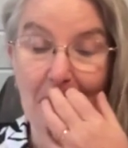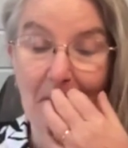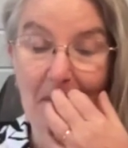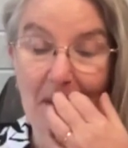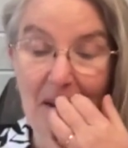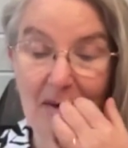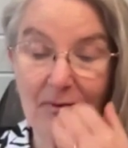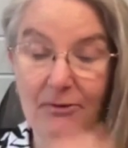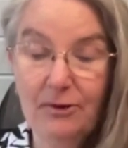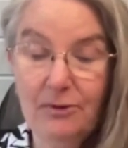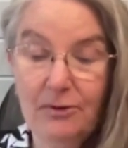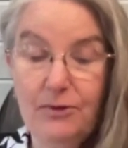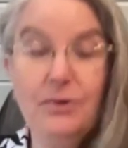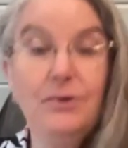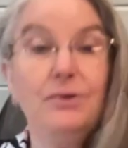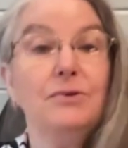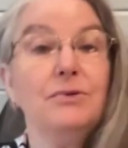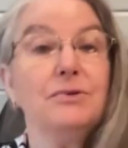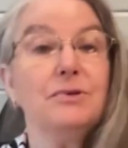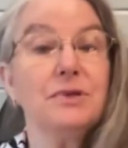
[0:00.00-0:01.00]
They have
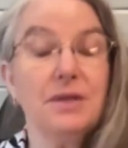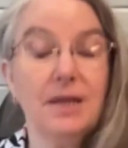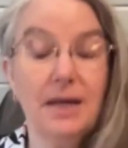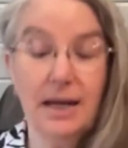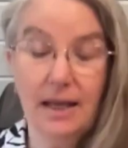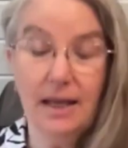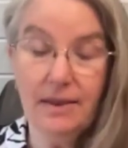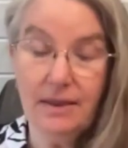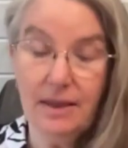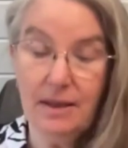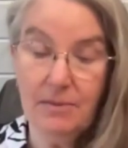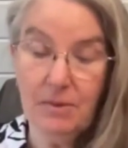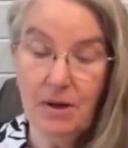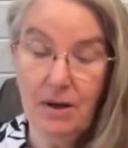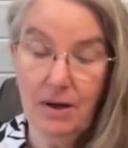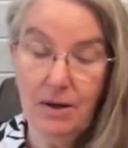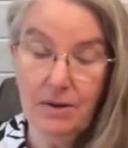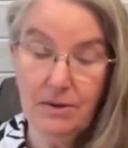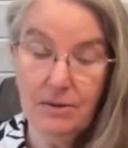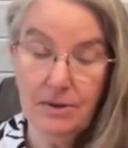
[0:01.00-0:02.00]
refused to let them
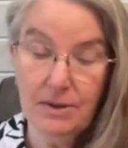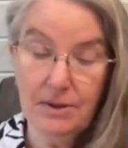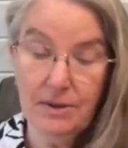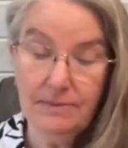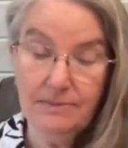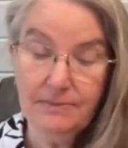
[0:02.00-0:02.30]
go.